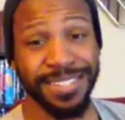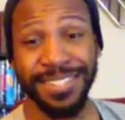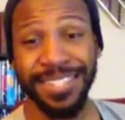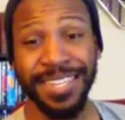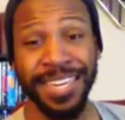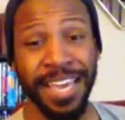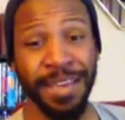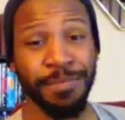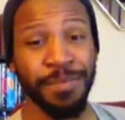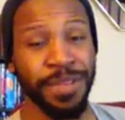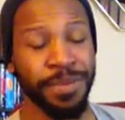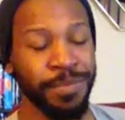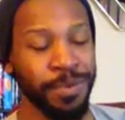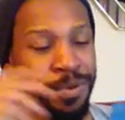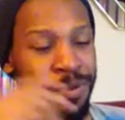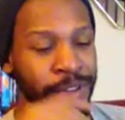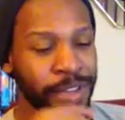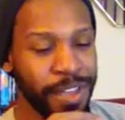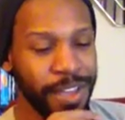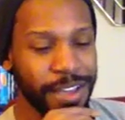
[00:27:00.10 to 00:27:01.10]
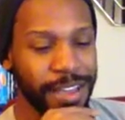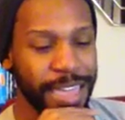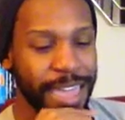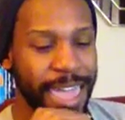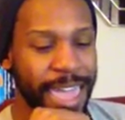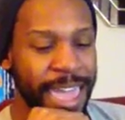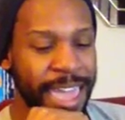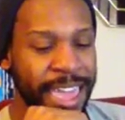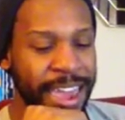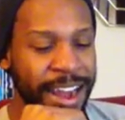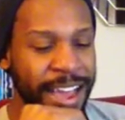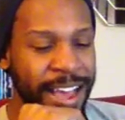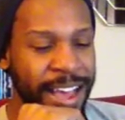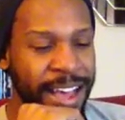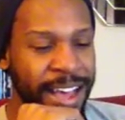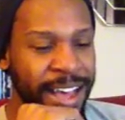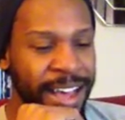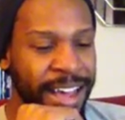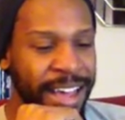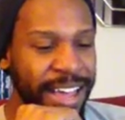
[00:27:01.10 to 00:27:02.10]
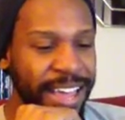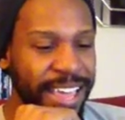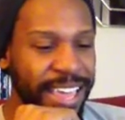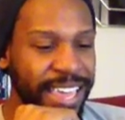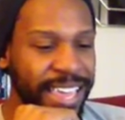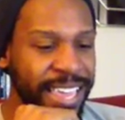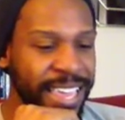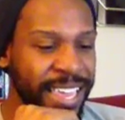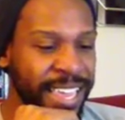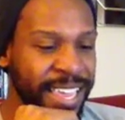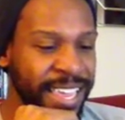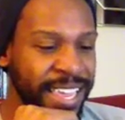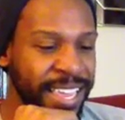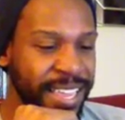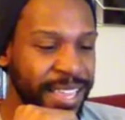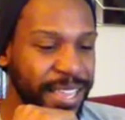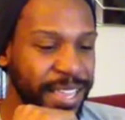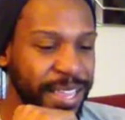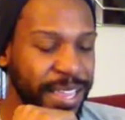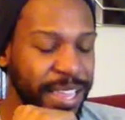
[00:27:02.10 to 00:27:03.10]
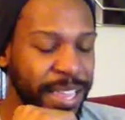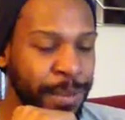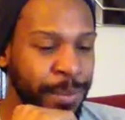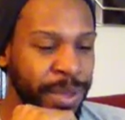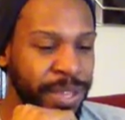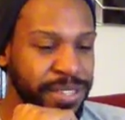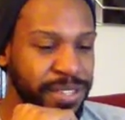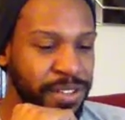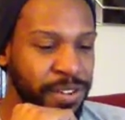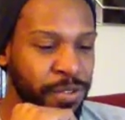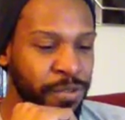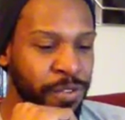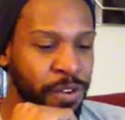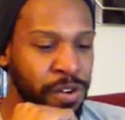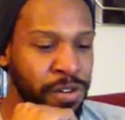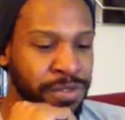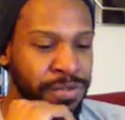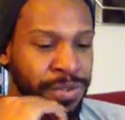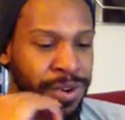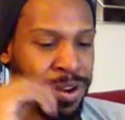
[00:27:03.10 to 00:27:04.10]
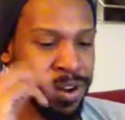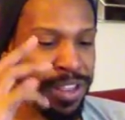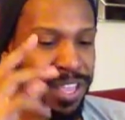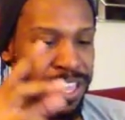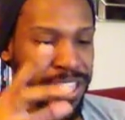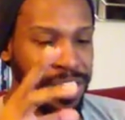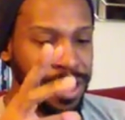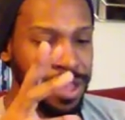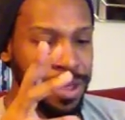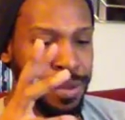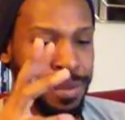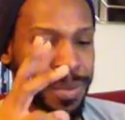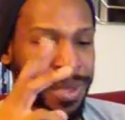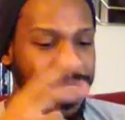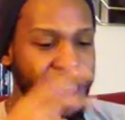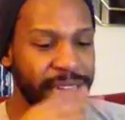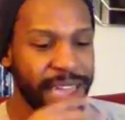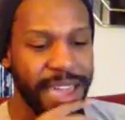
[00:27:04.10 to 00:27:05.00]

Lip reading: see dead people, and it basically revolves around him